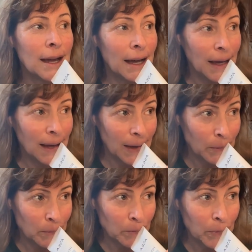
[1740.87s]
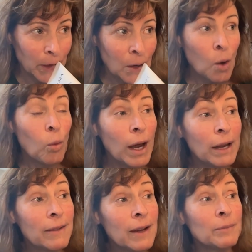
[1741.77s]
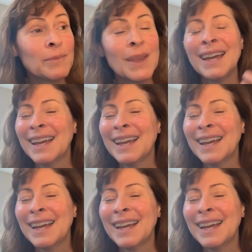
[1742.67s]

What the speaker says: One of them,